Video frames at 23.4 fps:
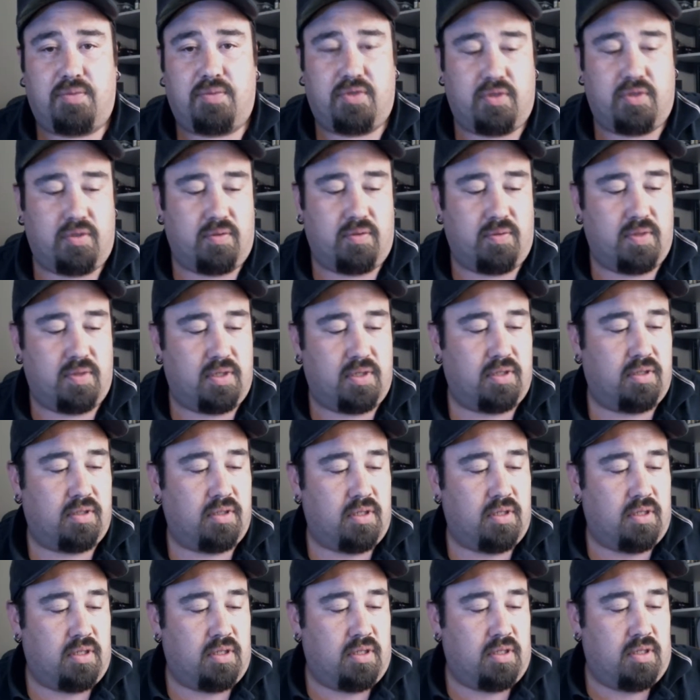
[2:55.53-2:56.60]
So
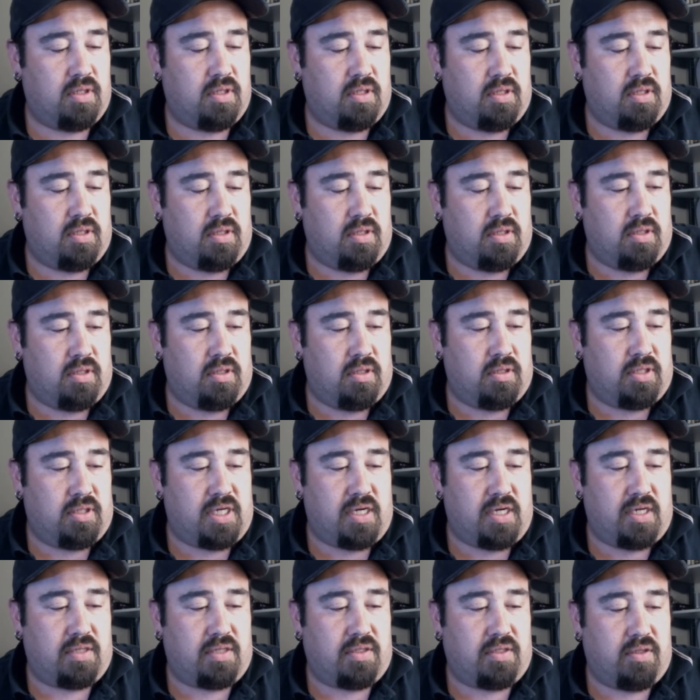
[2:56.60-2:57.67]
shout
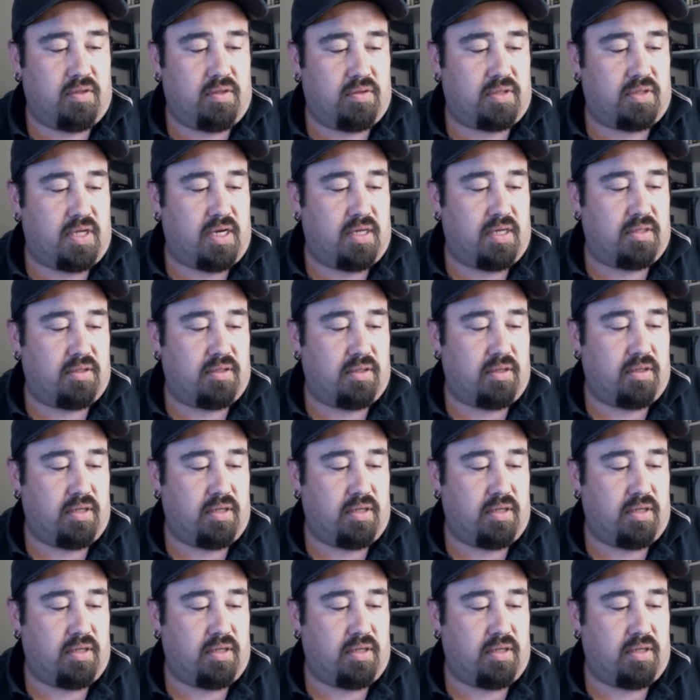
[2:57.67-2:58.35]
out to those guys.